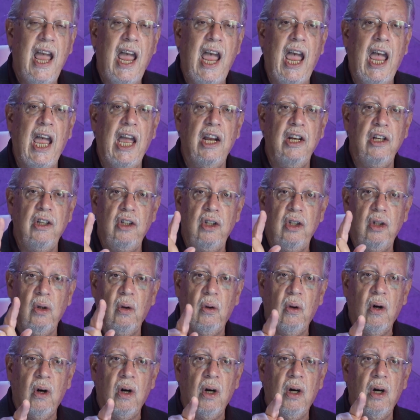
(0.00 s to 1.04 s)
And
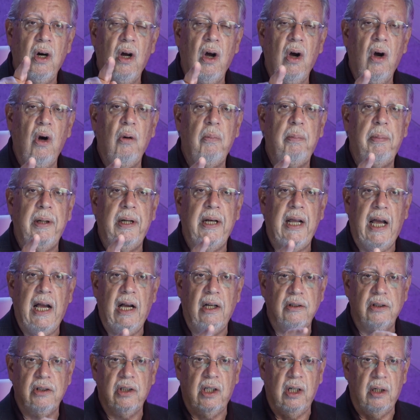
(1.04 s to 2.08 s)
your open
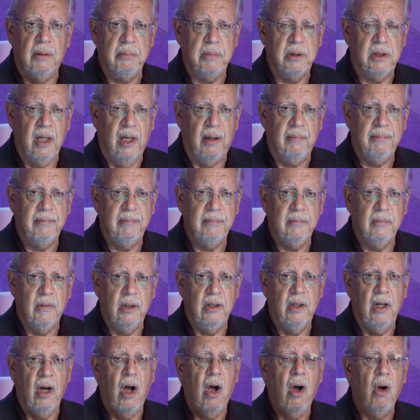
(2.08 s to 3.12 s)
house comes up. We're
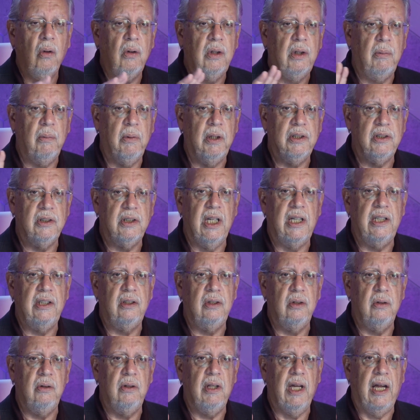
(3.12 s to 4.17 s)
the only ones that
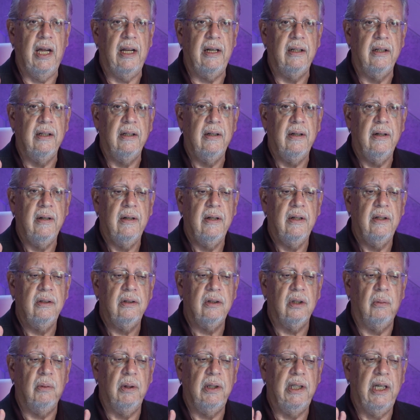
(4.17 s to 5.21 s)
do that.
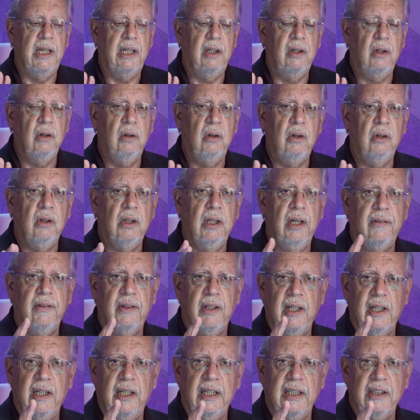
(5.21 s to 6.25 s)
So when they Google it,
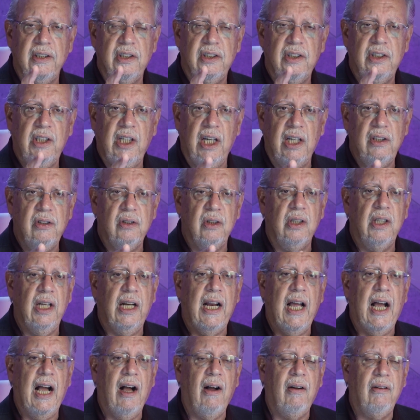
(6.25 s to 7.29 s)
they can schedule
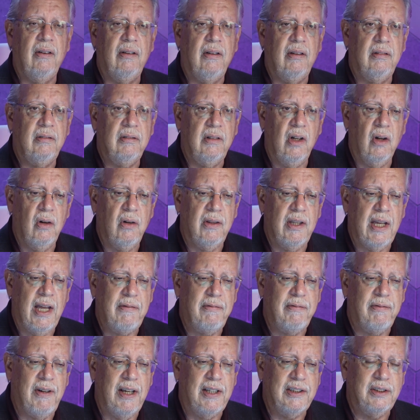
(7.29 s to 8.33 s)
it out, go to
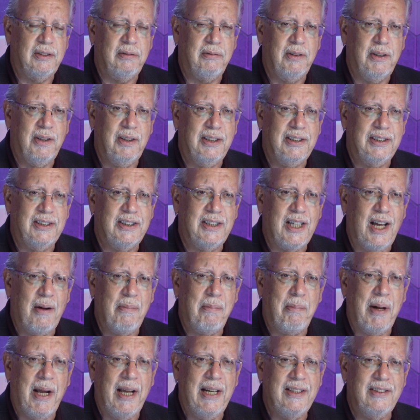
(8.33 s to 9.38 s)
that festival, and
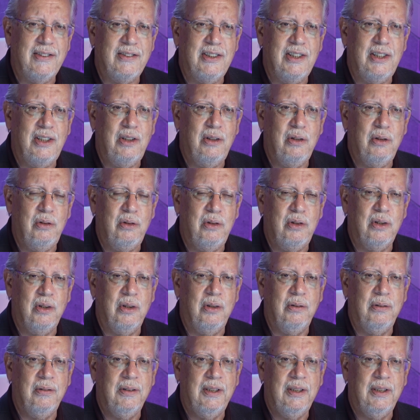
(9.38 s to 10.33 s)
stop by to see you too.